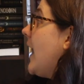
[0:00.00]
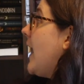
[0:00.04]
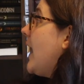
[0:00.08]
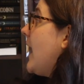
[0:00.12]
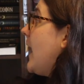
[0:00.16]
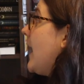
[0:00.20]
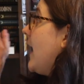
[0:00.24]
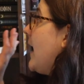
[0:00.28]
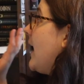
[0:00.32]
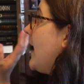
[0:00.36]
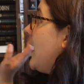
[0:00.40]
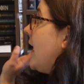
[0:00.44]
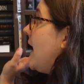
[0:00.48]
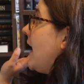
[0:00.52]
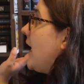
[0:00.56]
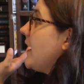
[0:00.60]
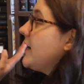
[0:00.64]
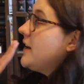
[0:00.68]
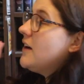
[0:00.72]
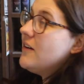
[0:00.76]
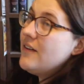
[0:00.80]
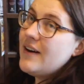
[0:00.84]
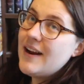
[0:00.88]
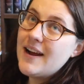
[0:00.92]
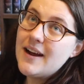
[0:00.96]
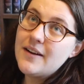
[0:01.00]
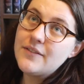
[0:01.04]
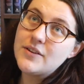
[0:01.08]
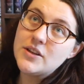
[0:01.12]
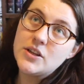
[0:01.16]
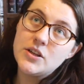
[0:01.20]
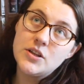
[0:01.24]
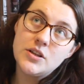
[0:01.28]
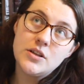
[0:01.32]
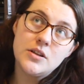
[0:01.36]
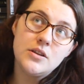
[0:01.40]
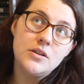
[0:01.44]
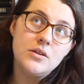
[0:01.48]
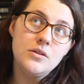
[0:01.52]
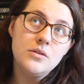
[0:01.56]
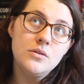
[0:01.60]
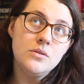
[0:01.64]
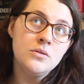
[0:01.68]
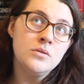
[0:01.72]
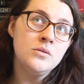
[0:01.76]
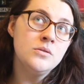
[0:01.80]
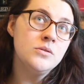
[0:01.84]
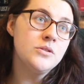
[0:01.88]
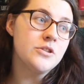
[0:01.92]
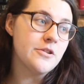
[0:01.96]
I don't have a
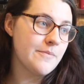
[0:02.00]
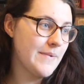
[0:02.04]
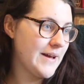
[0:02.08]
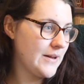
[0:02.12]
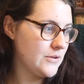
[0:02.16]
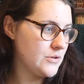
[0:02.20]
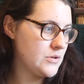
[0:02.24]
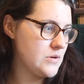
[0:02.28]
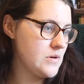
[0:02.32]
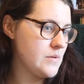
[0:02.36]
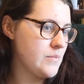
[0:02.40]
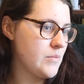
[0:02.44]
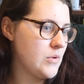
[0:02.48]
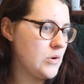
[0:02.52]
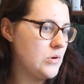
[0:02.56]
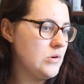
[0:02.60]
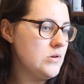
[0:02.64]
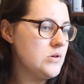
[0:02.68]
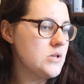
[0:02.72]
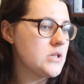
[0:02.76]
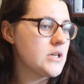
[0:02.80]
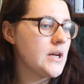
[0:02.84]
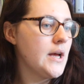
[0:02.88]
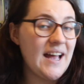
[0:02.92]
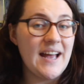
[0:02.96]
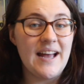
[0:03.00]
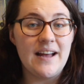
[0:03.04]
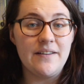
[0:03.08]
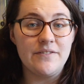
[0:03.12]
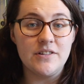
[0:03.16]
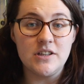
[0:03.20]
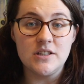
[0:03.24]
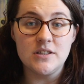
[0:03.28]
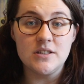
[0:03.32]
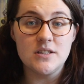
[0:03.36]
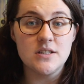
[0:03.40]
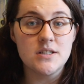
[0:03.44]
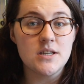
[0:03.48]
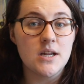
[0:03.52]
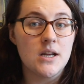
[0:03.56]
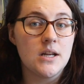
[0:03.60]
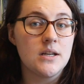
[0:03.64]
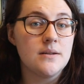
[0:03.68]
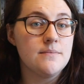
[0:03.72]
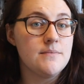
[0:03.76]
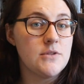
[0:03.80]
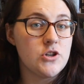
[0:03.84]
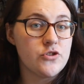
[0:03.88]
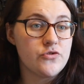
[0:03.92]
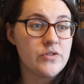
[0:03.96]
huge amount to report. I haven't
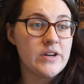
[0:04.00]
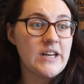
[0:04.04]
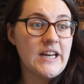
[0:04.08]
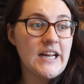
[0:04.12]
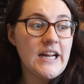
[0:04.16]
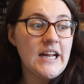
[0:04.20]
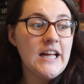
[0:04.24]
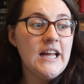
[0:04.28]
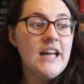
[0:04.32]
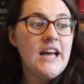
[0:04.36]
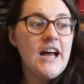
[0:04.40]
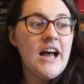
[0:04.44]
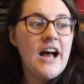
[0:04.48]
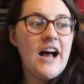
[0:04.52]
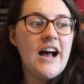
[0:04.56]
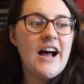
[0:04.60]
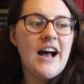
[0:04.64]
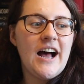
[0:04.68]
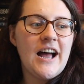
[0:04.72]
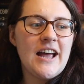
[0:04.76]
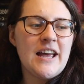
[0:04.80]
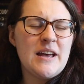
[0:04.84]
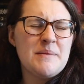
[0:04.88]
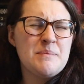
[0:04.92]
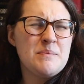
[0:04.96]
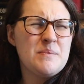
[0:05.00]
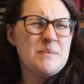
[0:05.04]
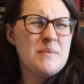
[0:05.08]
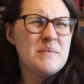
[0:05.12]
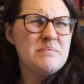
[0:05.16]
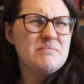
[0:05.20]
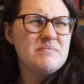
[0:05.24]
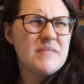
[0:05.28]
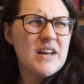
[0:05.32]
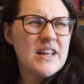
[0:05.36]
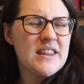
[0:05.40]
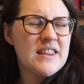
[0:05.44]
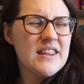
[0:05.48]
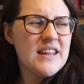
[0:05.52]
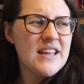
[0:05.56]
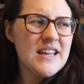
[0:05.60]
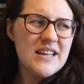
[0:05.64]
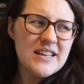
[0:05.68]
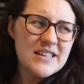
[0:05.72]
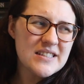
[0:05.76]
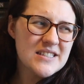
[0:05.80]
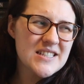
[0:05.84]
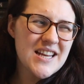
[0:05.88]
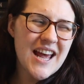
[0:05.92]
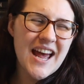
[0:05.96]
done much reading. I am, I
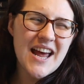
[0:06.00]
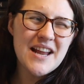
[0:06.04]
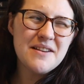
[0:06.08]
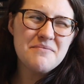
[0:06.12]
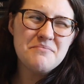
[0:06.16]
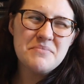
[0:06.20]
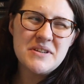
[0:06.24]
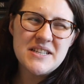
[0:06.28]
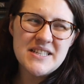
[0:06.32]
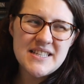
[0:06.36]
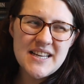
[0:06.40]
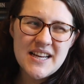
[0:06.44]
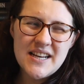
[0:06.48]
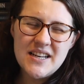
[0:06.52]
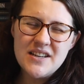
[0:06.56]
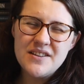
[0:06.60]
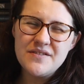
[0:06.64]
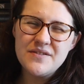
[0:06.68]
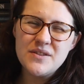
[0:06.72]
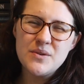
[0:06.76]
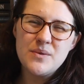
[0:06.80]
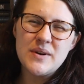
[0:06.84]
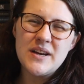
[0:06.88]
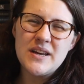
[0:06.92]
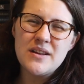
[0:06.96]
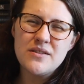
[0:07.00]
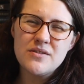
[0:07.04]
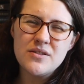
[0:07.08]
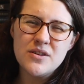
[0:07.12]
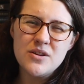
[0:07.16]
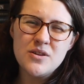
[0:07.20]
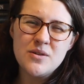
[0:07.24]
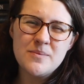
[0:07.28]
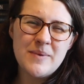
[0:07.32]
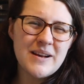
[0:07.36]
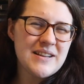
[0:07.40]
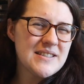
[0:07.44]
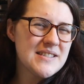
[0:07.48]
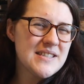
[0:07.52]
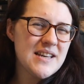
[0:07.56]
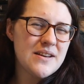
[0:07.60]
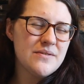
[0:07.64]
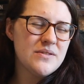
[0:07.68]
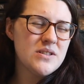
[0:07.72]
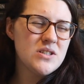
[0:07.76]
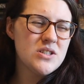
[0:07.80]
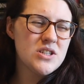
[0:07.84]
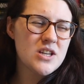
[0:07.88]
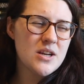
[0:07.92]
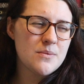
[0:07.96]
think, 10% of the way through about
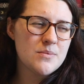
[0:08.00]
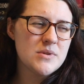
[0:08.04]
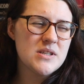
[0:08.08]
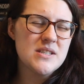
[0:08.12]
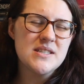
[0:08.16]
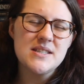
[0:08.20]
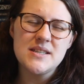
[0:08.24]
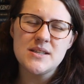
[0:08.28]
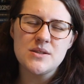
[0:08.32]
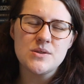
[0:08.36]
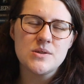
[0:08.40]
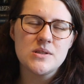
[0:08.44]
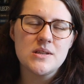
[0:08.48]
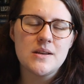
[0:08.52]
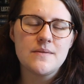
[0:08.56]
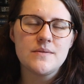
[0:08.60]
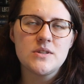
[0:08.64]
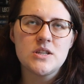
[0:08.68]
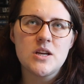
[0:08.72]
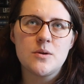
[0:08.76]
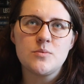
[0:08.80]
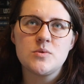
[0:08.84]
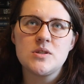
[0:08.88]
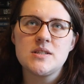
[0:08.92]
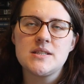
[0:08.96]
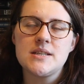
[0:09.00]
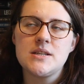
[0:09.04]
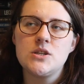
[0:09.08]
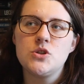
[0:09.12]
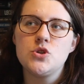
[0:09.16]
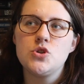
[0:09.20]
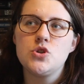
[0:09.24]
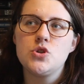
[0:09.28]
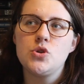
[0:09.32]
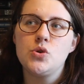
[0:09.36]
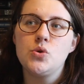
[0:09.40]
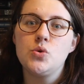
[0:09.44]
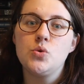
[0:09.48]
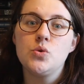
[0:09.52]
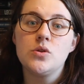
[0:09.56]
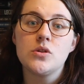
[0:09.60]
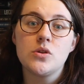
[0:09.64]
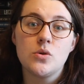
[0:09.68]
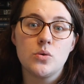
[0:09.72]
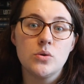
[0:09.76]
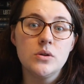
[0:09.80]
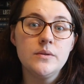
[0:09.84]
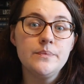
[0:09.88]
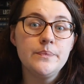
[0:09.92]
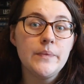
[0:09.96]
six or seven chapters into
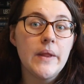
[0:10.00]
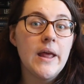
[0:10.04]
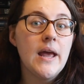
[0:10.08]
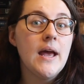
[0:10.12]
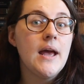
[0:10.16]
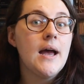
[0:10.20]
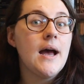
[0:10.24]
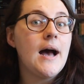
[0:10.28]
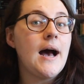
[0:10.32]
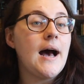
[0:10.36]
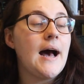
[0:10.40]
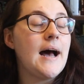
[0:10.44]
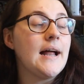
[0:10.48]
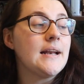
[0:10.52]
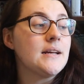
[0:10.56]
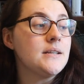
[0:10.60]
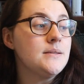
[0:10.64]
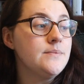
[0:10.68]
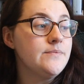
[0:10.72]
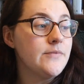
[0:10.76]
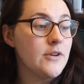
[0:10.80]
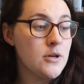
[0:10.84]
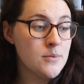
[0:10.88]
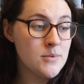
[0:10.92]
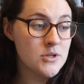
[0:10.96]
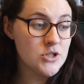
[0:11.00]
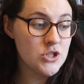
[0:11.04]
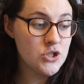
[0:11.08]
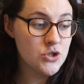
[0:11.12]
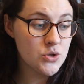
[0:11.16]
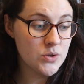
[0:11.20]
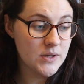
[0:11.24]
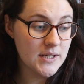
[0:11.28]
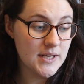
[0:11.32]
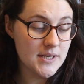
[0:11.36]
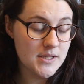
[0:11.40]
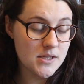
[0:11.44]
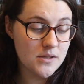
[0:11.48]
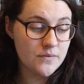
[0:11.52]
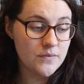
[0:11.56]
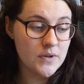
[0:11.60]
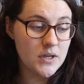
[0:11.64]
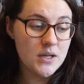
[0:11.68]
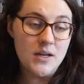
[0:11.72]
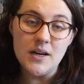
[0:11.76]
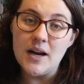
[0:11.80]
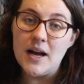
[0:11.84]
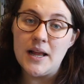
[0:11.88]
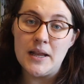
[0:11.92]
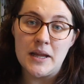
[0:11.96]
Thorn. And I'm very much enjoying it so
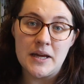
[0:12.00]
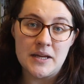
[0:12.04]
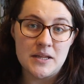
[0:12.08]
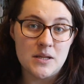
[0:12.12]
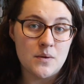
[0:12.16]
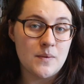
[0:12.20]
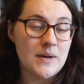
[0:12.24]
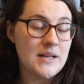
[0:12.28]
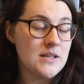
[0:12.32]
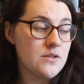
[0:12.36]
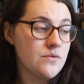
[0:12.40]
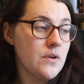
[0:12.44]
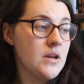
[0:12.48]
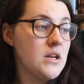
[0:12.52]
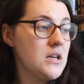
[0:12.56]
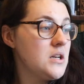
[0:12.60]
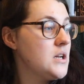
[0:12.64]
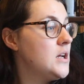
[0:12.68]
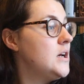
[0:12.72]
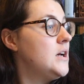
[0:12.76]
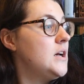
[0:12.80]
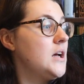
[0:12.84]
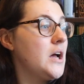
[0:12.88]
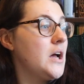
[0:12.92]
far. I like the way it's written.